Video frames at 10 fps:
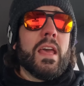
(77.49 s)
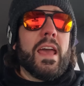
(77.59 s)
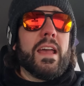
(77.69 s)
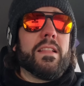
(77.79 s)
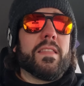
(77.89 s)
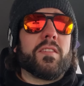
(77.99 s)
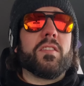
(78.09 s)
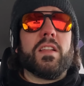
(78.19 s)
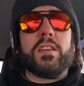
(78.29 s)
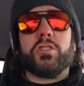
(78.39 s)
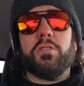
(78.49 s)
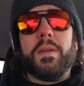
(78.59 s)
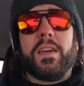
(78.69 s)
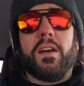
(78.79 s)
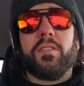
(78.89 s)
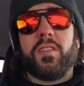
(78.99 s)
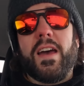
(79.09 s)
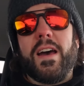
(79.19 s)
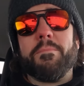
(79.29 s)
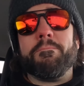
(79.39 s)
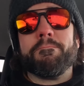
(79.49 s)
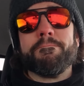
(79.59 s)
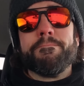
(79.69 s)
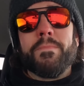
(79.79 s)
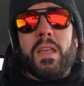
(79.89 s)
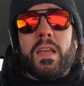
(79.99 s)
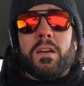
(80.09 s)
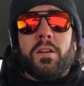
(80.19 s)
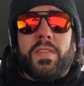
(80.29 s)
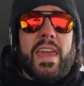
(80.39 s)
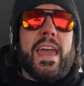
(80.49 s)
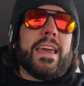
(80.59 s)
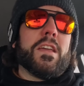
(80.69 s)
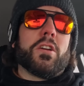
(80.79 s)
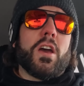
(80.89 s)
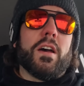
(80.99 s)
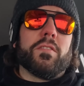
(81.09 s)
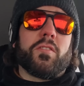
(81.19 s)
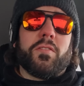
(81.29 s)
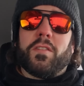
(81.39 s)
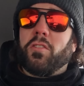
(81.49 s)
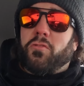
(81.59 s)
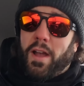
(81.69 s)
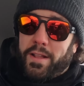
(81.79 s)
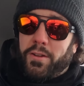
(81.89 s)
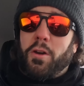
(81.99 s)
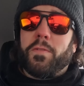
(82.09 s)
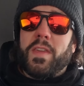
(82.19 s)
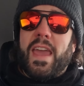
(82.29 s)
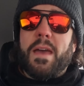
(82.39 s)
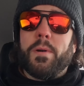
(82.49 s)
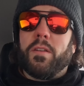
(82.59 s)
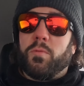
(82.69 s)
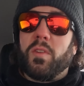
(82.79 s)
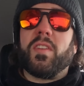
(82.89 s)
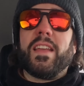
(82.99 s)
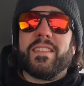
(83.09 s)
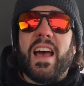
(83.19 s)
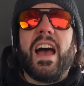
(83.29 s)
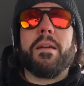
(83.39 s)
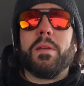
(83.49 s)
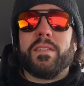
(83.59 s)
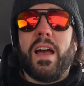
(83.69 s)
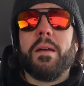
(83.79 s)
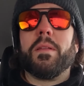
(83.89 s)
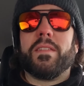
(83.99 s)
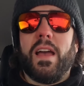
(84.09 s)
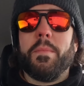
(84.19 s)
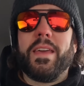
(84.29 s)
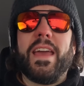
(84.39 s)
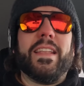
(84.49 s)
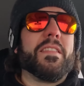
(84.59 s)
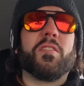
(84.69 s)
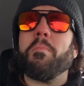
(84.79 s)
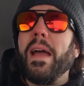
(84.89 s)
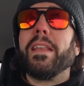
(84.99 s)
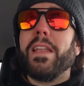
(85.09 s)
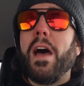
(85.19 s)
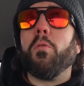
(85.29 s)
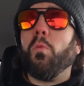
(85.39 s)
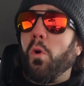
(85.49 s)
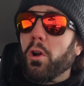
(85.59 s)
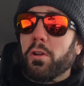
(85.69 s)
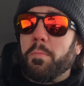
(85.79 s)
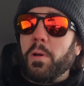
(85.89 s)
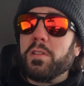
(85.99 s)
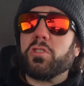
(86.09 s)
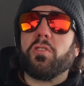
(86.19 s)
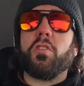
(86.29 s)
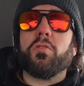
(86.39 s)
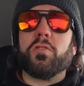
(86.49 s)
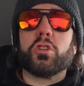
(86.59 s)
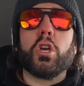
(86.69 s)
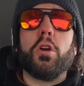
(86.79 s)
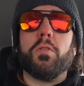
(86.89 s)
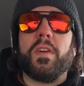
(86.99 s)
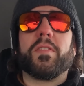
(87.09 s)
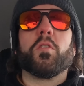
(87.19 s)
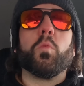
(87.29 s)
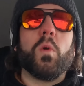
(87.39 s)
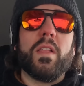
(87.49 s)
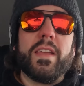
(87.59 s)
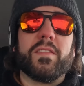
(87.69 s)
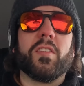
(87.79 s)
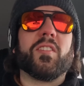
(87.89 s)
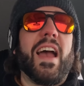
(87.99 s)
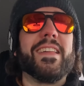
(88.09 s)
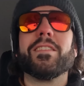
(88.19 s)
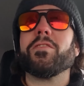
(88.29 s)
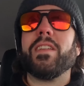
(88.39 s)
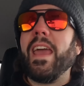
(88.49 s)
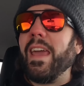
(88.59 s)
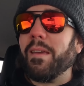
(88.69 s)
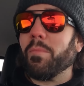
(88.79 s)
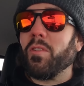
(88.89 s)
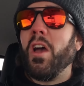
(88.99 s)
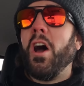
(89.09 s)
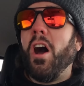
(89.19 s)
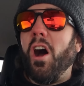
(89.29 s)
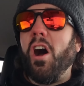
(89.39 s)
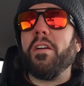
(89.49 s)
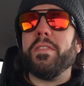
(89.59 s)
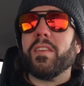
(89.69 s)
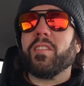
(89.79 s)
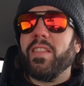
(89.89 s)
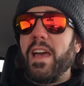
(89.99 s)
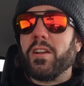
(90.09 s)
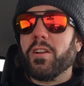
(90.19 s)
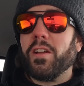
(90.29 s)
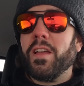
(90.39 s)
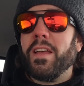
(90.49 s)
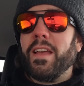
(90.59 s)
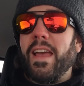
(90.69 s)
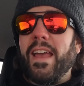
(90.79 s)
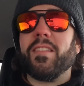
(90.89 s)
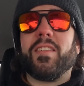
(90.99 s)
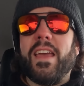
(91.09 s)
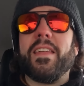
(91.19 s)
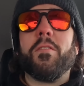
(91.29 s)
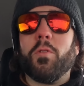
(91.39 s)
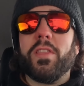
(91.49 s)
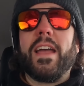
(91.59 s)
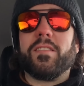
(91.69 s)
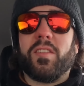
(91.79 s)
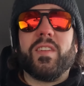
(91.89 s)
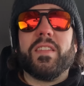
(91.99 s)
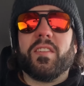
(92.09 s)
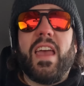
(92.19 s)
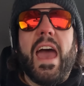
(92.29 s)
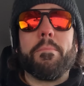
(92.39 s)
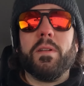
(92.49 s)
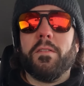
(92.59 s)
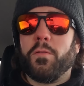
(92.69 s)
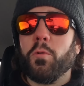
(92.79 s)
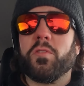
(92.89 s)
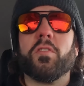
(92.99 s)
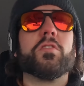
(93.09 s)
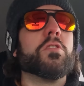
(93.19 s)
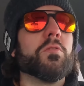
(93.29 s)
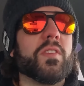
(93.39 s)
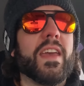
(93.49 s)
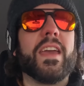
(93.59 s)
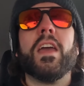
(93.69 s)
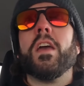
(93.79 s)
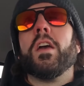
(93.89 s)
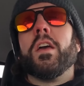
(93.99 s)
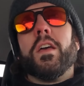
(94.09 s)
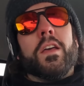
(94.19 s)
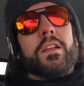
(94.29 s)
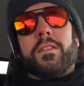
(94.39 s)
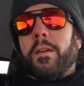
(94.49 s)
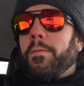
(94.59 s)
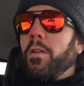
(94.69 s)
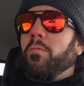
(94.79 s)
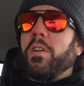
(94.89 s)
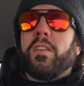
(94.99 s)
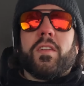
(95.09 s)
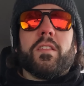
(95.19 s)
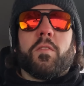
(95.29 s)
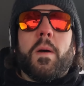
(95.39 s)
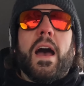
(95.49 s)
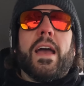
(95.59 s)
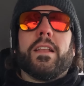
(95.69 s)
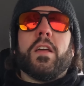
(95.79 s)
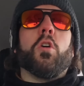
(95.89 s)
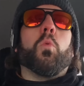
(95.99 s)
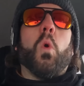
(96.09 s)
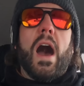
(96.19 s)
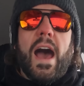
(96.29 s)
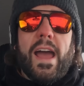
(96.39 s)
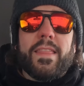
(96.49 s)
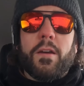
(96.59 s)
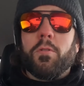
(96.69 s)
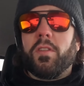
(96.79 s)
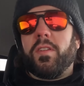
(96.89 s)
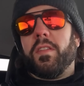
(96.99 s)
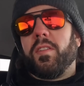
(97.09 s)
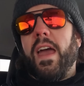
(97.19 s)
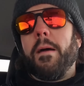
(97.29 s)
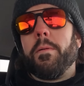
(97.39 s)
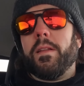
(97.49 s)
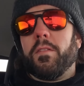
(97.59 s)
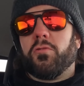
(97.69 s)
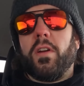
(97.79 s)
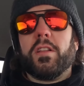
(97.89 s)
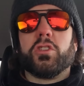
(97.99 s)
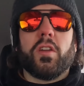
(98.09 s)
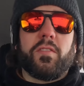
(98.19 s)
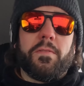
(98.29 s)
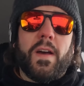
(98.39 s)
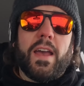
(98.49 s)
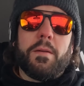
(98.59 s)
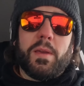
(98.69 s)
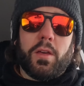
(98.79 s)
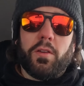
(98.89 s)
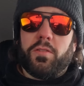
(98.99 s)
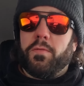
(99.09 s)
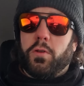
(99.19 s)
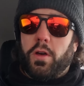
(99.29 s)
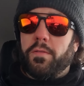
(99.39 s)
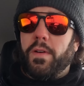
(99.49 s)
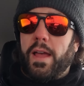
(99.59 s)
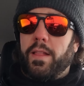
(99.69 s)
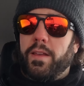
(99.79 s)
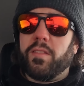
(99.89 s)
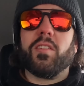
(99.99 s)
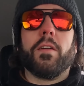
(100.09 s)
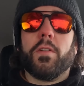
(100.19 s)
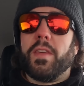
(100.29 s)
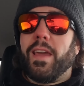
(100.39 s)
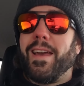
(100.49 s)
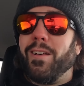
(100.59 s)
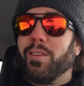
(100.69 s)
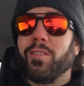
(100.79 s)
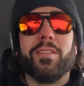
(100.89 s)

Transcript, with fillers: And this is an issue because um, if they can't get your guns, they'll just try to go for the ammo, as we've seen time and time and time again. Now, this might not work, but it just goes to show you that they're willing to sign their names on this letter and say they would like to see this happen. And of course, they're using different reasons behind why they want to see this happen, and they're trying to justify it because of gun violence and everything else.